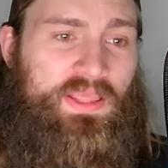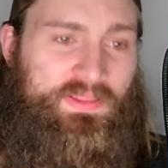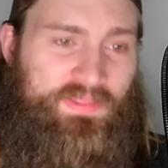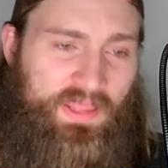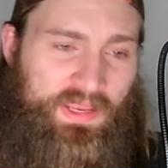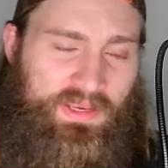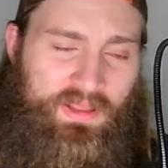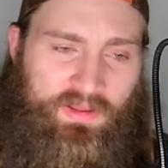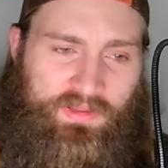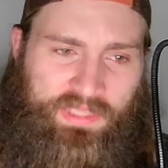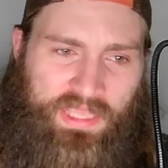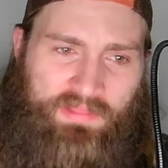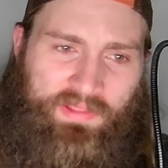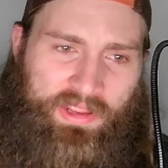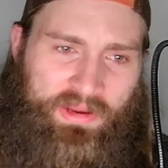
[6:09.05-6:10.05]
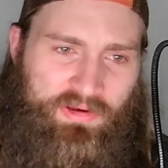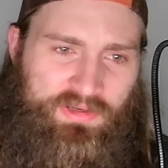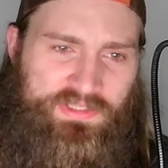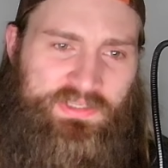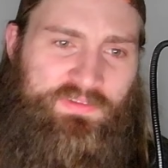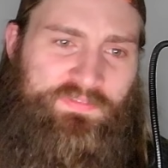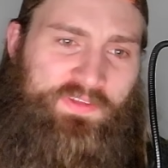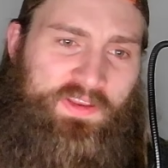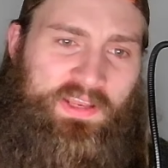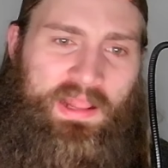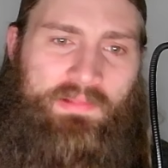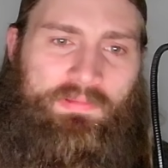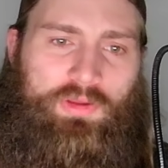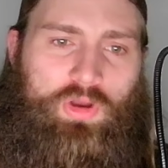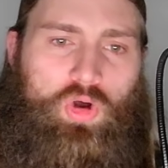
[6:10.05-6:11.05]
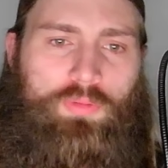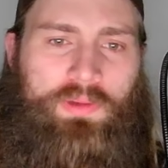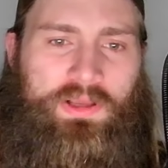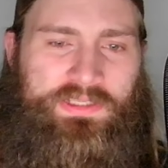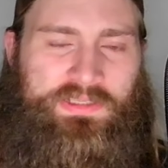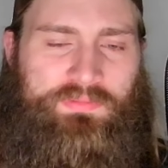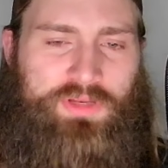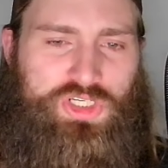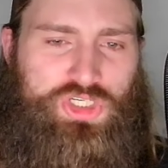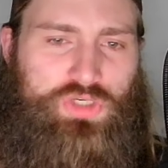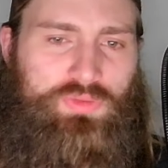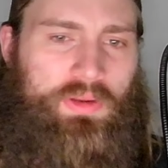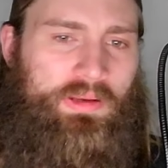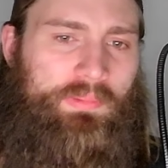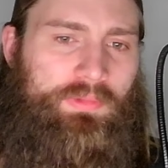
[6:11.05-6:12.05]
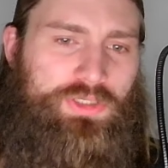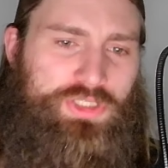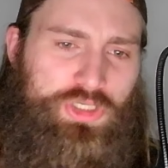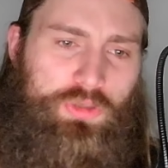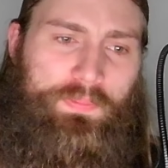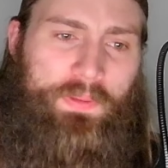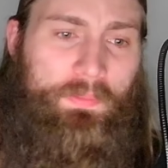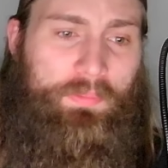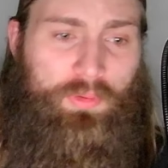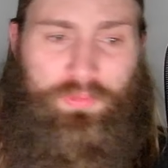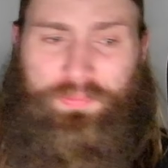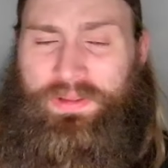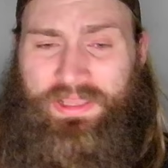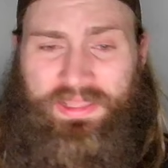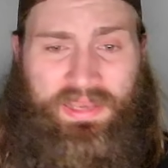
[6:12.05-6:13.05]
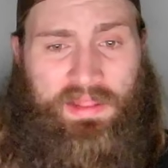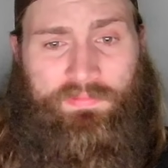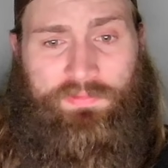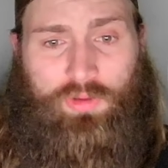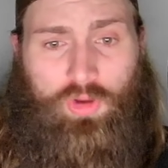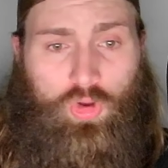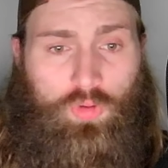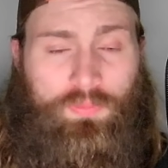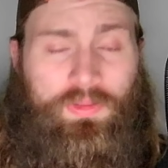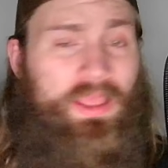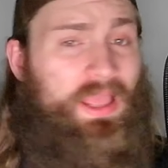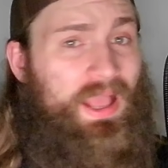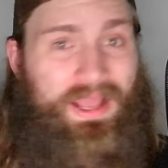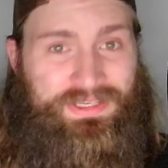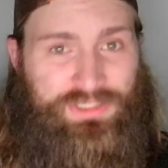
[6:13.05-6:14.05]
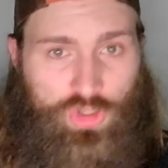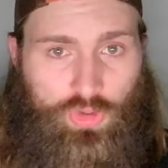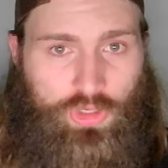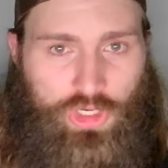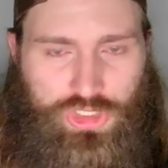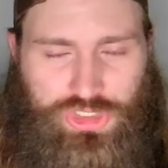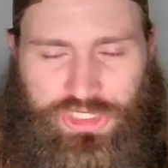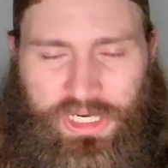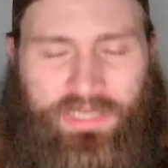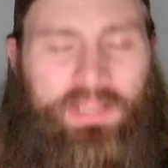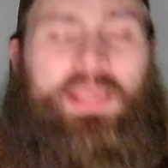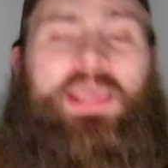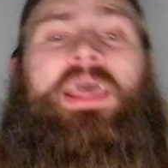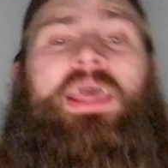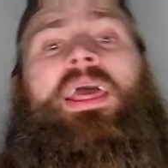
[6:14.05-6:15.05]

Then Kayla Harrison defeated Holly Holm by submission round number two. People were picking Holly Holm. Don't understand it.